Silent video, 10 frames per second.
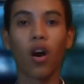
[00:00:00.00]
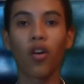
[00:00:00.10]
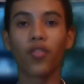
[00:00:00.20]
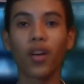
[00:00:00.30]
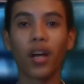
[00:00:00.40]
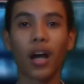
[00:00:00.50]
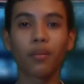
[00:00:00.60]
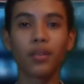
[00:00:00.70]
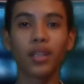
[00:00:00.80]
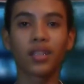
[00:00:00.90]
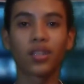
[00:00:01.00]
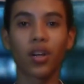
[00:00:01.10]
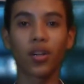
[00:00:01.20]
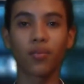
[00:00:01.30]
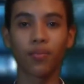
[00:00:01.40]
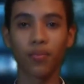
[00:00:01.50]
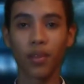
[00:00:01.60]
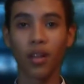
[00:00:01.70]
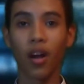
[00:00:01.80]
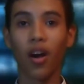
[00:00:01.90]
of the administrator
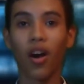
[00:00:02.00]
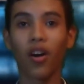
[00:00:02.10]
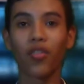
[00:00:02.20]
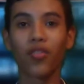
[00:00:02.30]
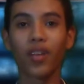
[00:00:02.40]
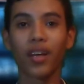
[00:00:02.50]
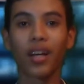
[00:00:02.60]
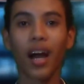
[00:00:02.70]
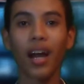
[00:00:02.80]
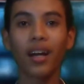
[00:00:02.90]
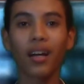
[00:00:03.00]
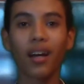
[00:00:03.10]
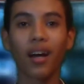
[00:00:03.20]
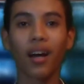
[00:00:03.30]
of the car,